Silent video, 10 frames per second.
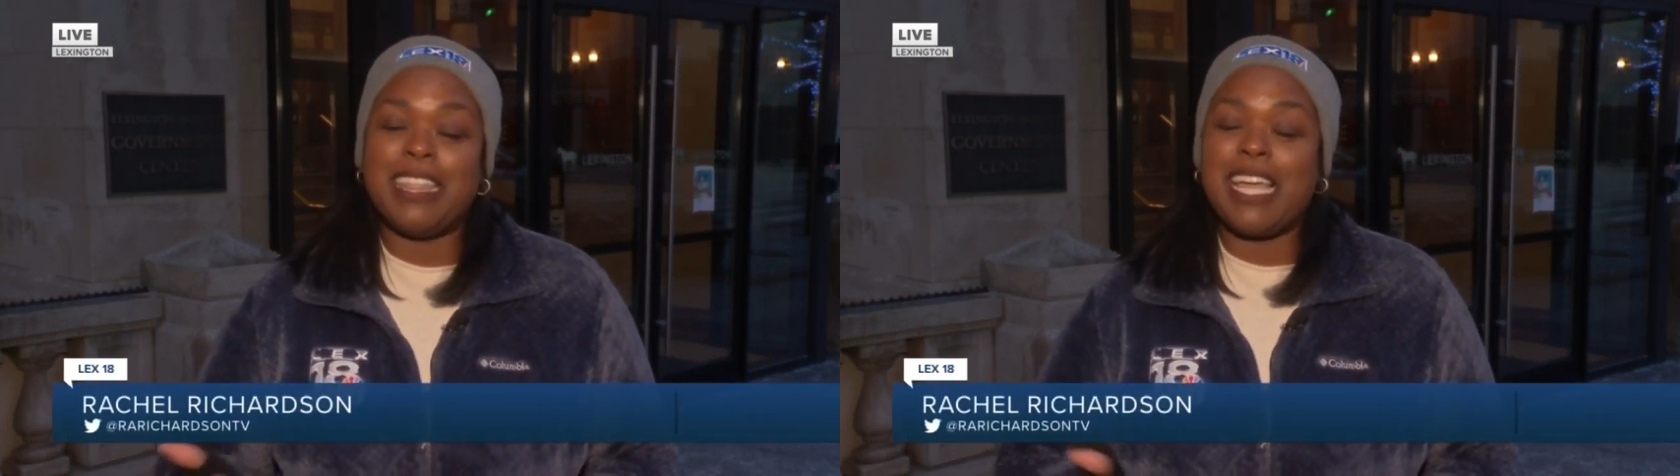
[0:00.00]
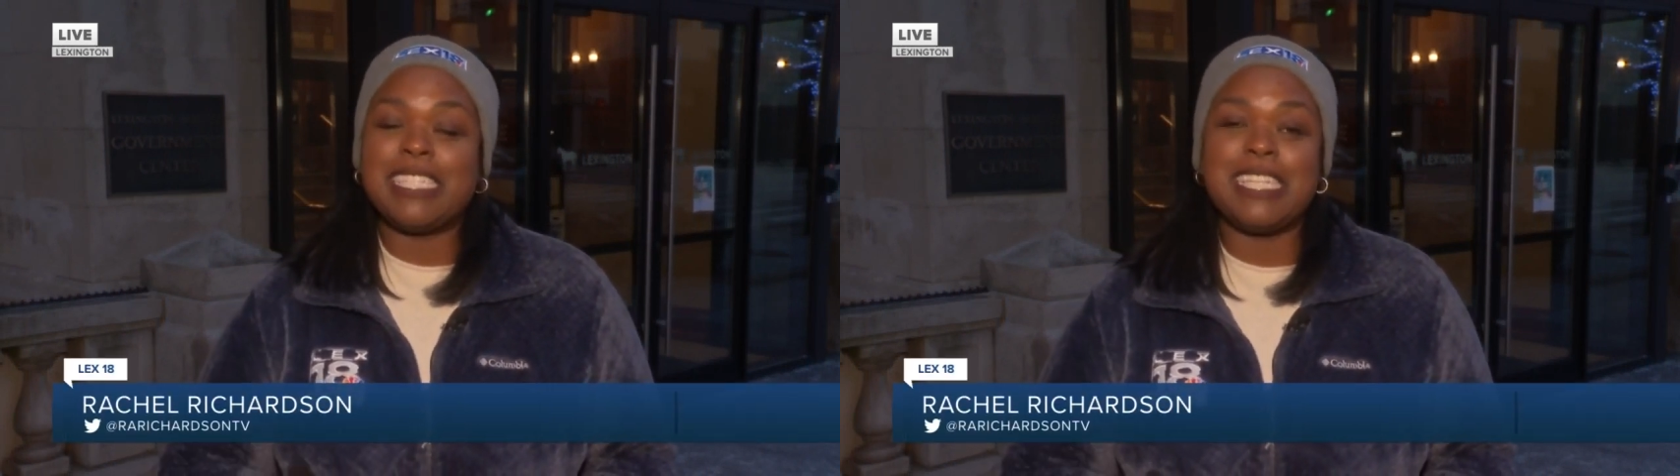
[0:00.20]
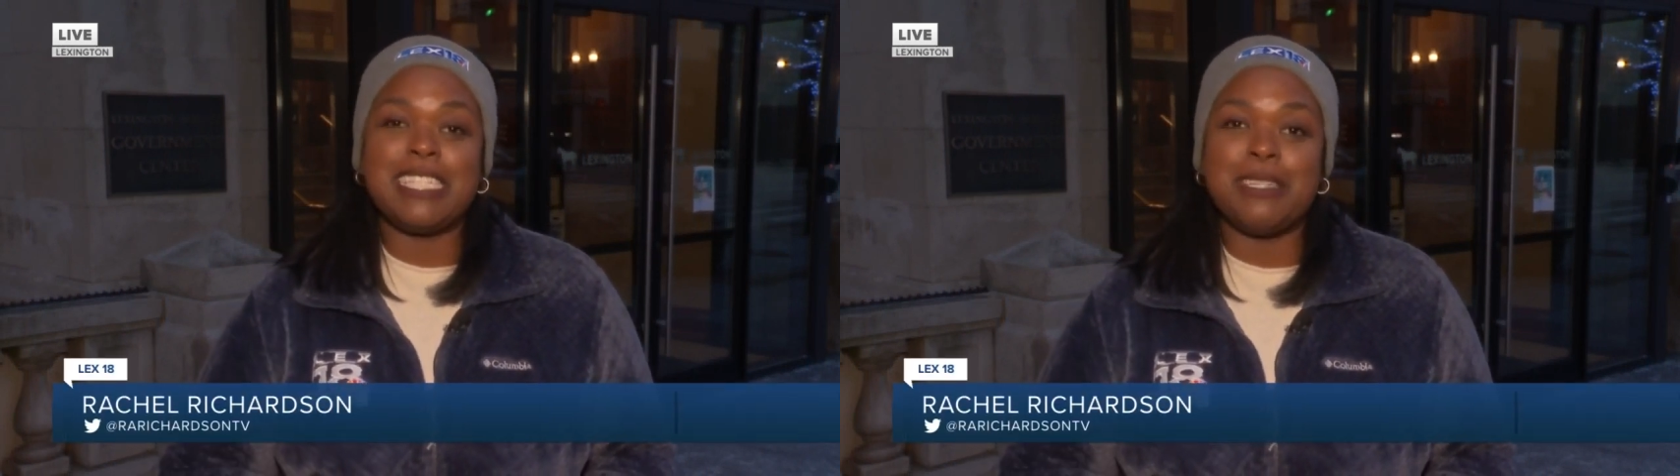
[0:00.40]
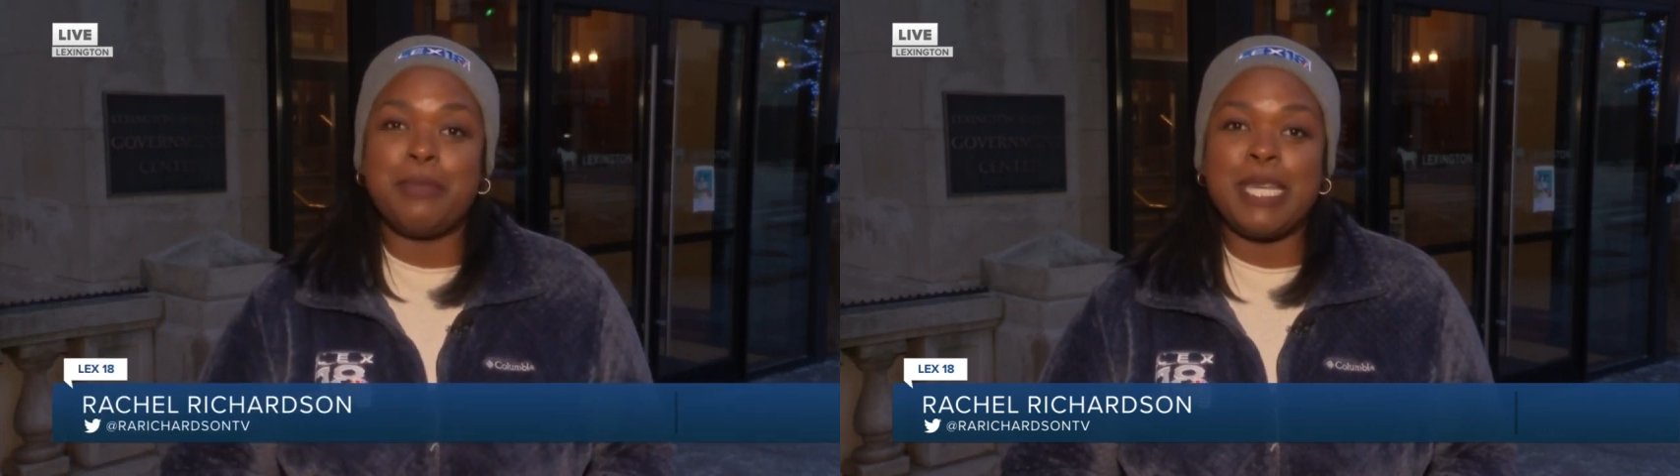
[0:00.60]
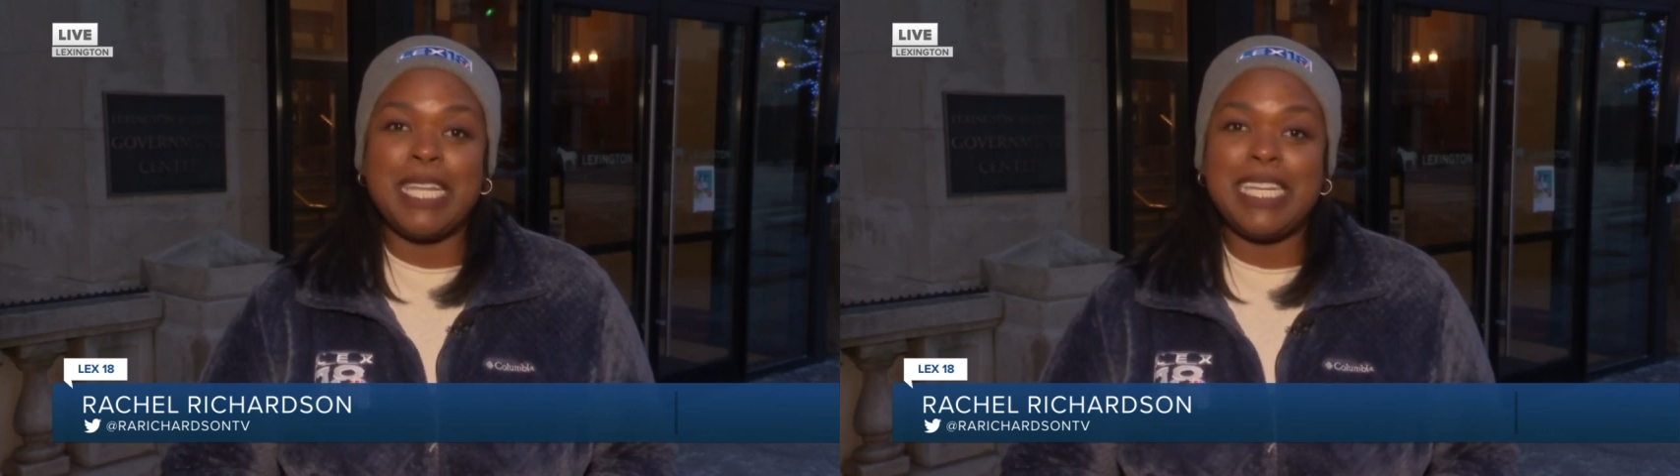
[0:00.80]
And Lexington
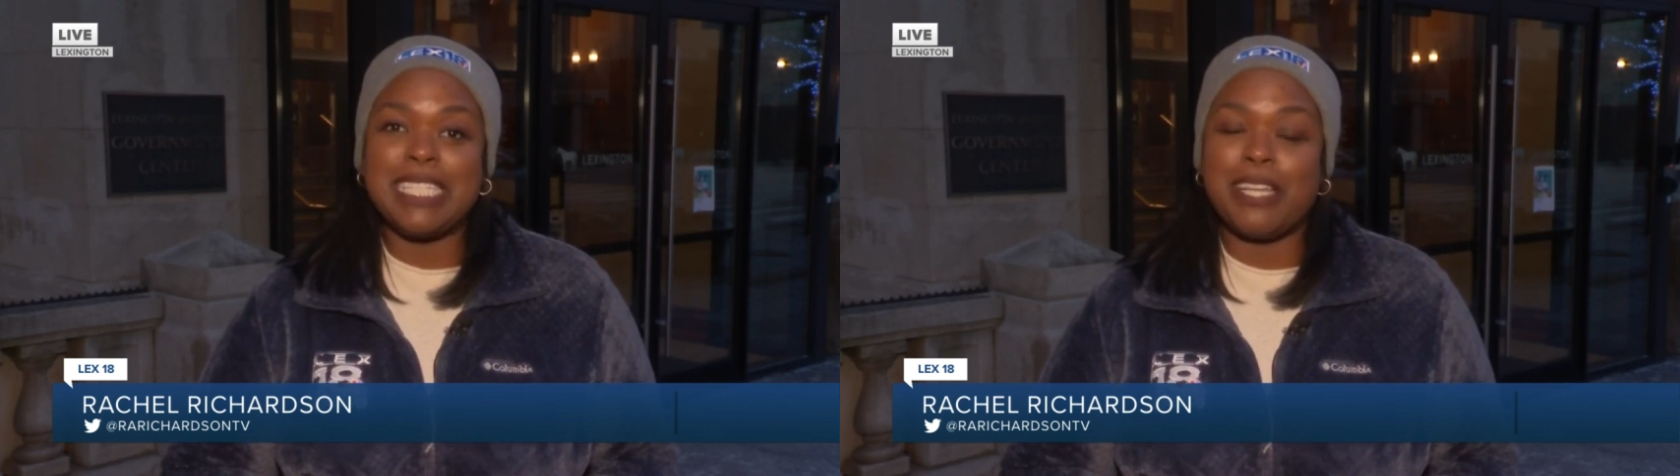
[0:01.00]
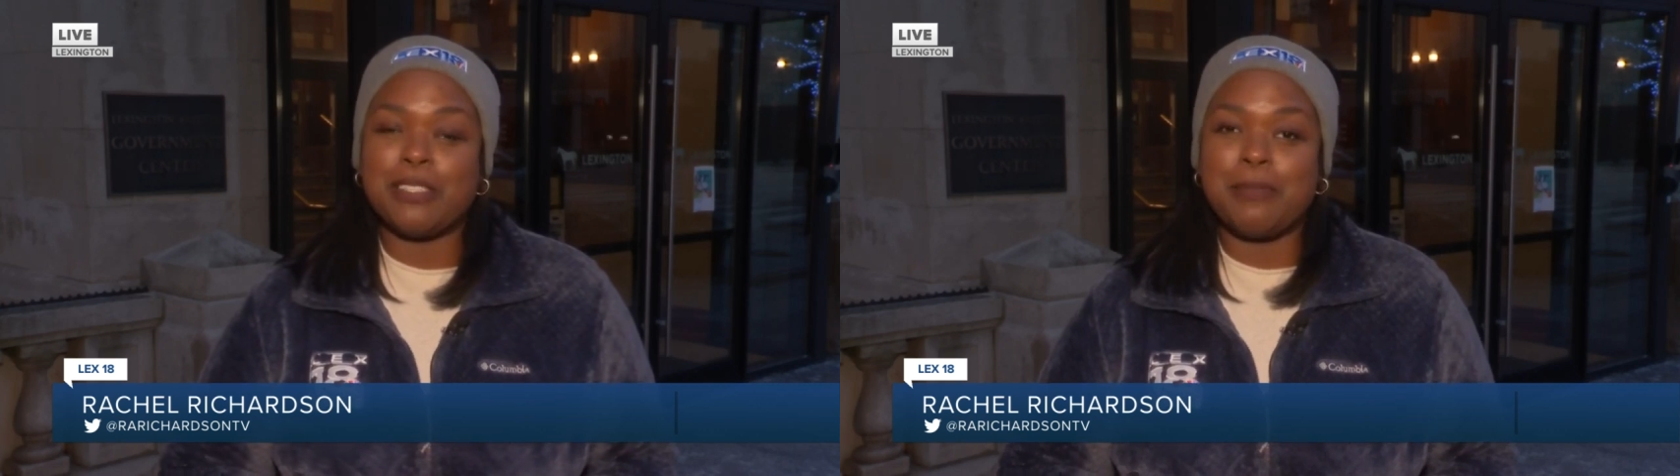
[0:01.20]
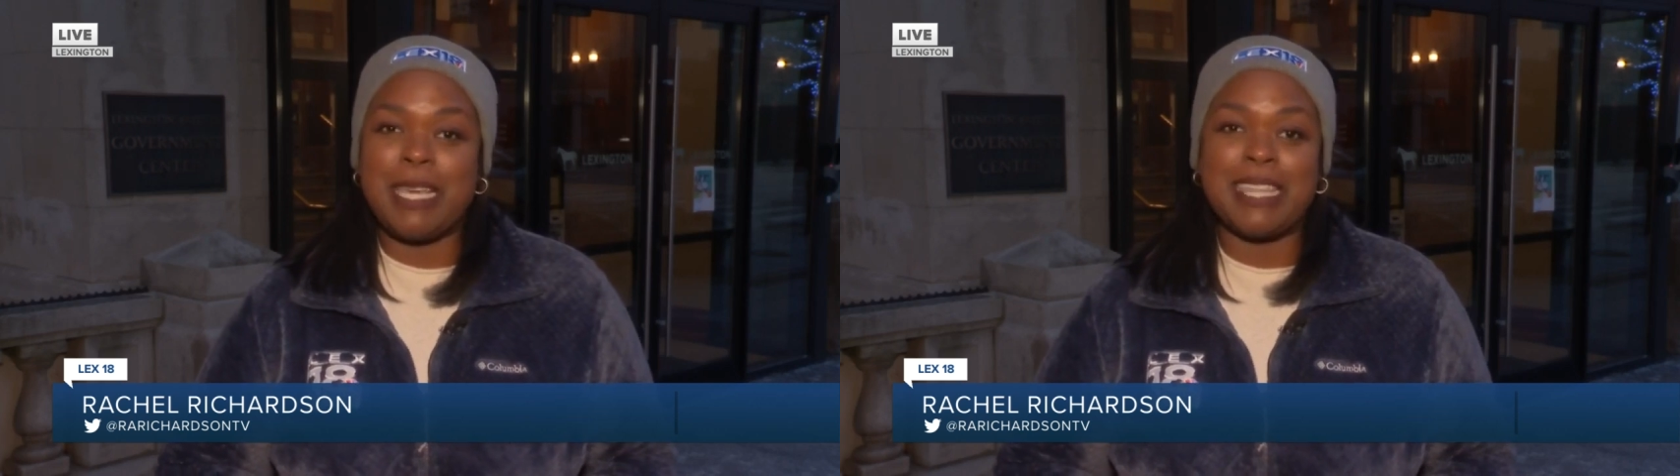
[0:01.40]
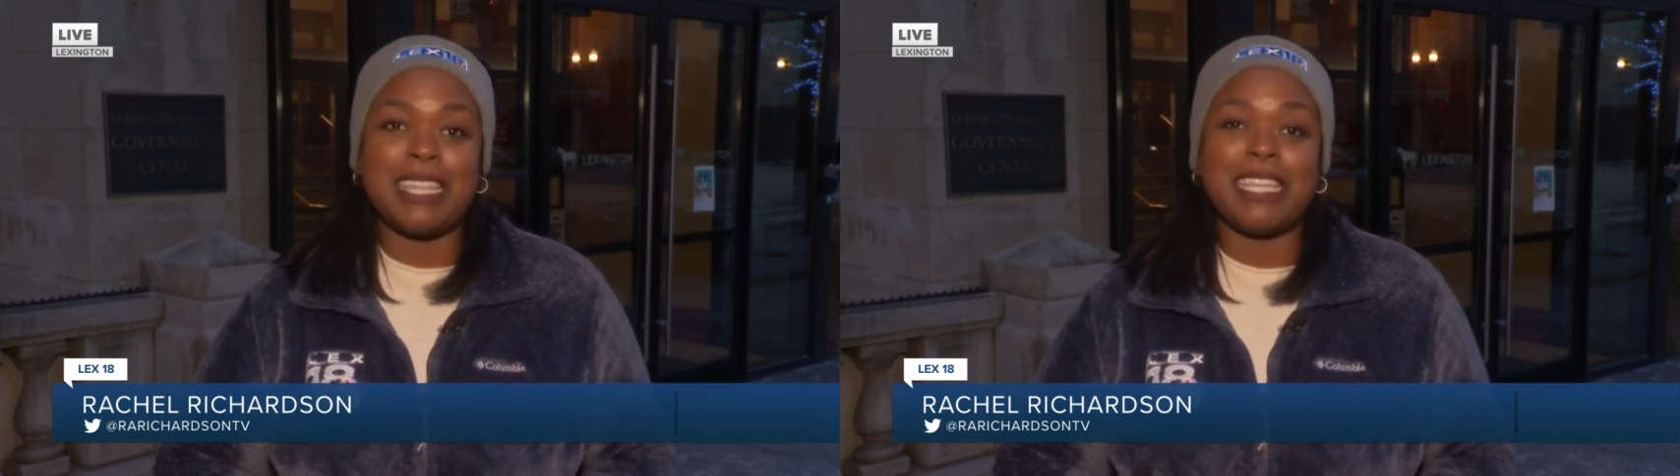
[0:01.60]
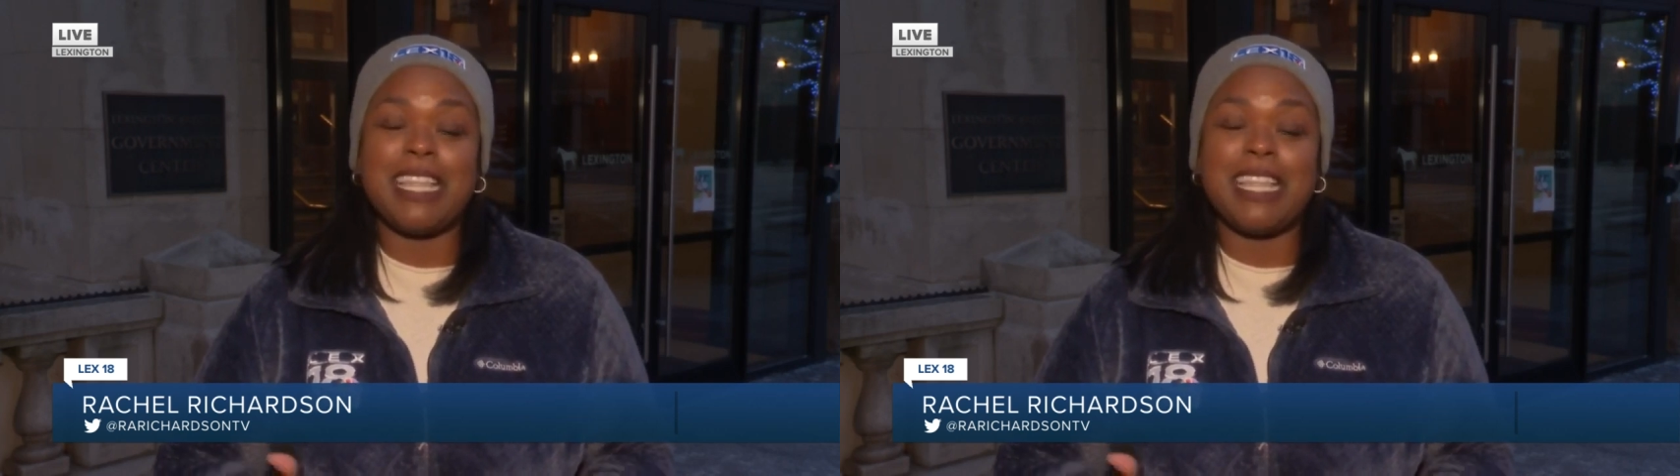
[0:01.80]
P D tells me that the